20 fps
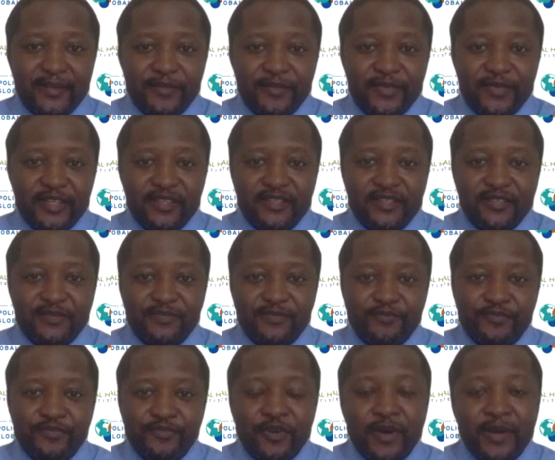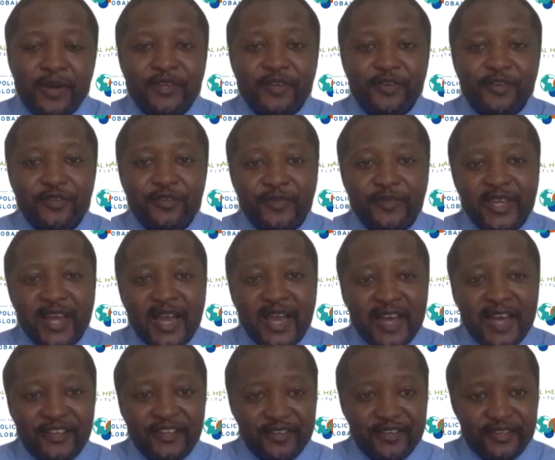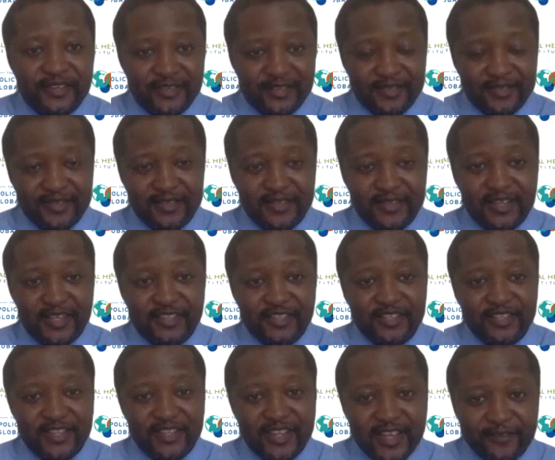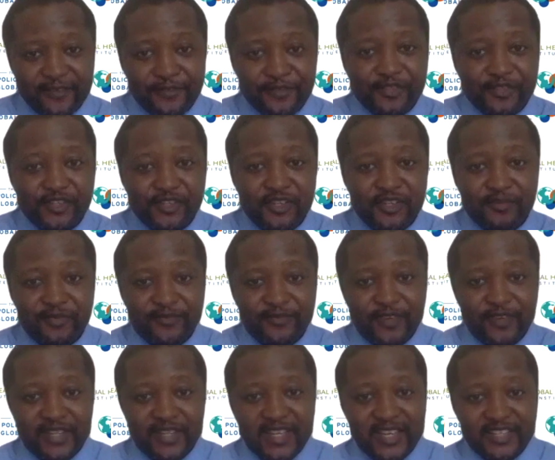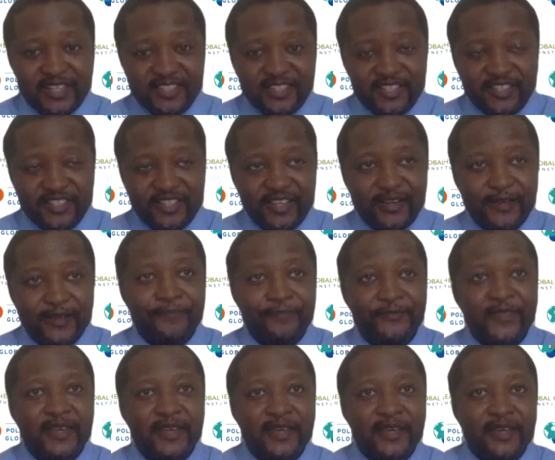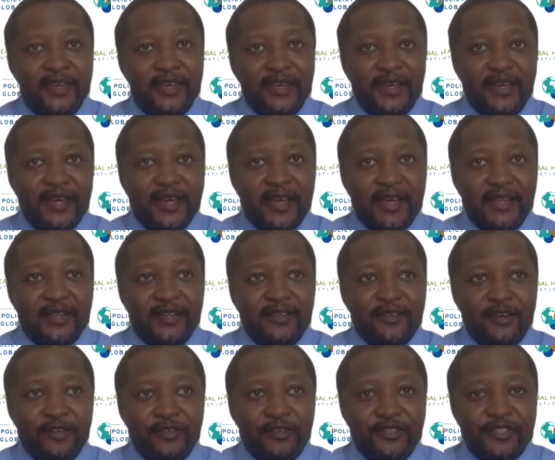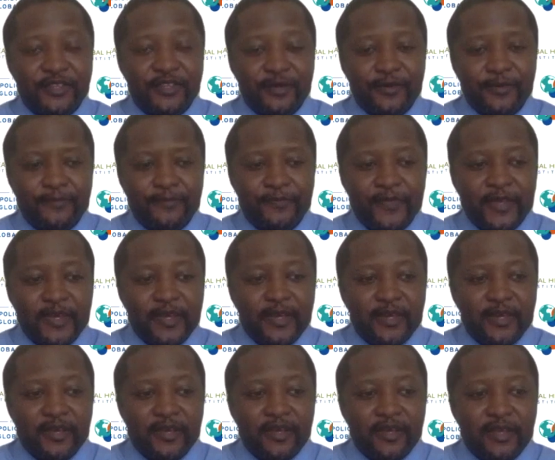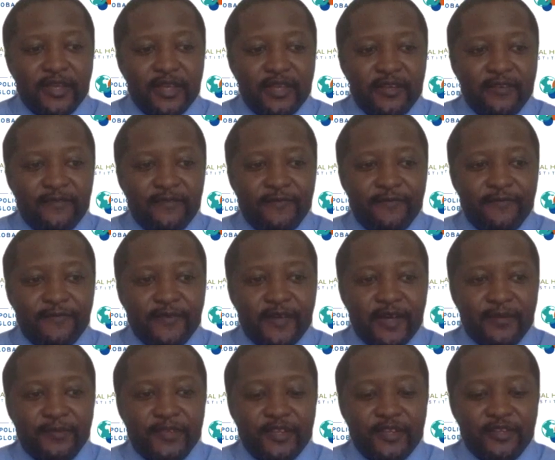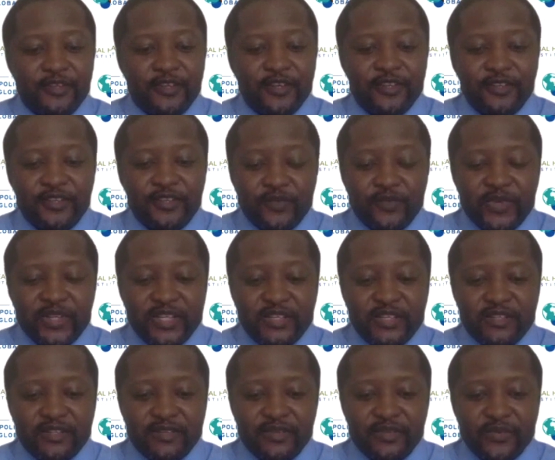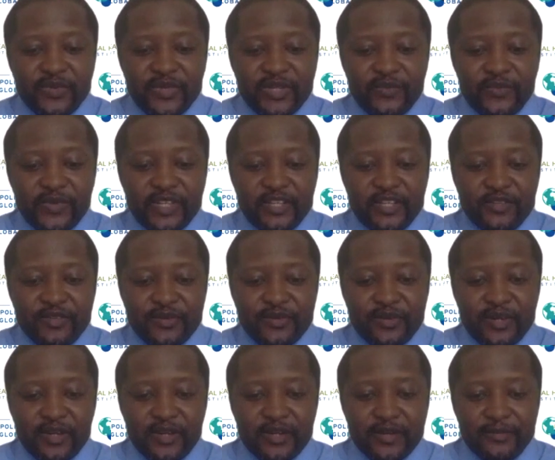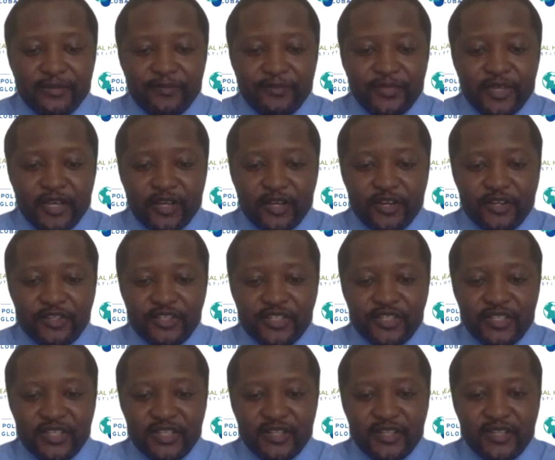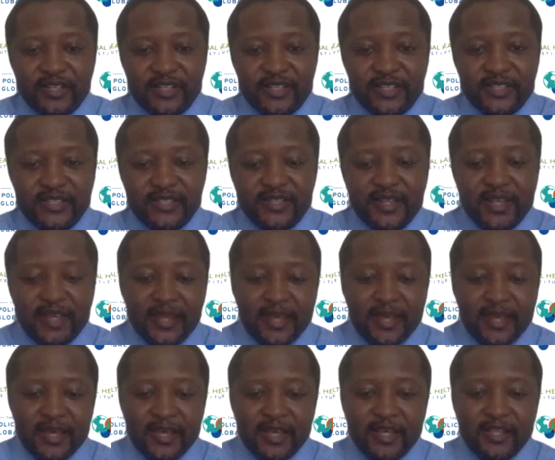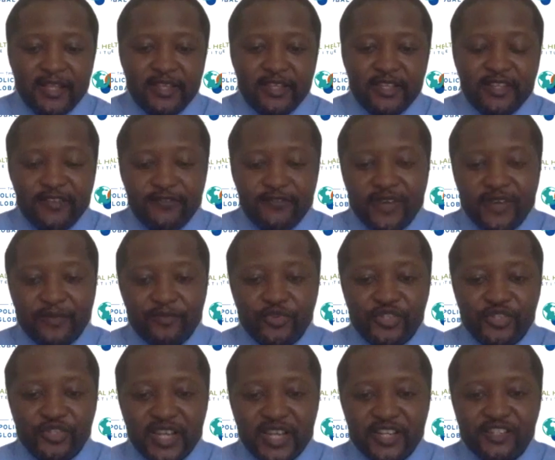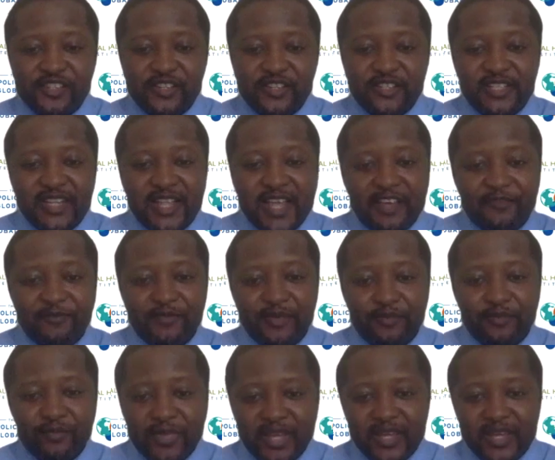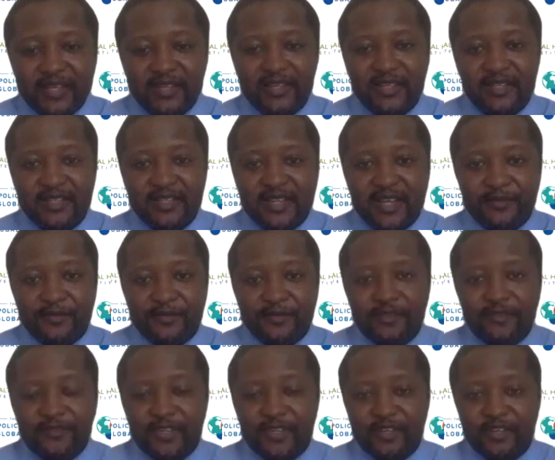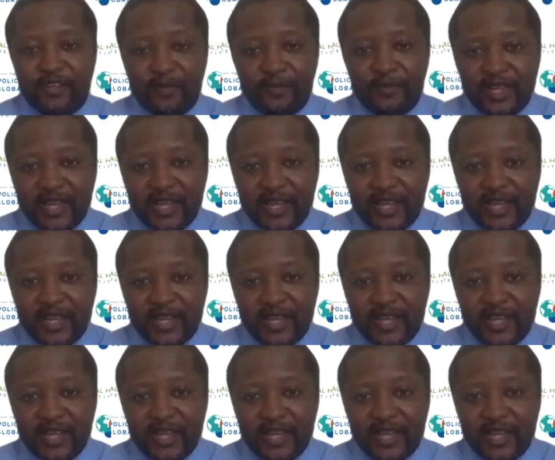it's probably going to be harder in the near future before it gets easier. And also, if the other thing we need to consider is the different projections that have been made in terms of economic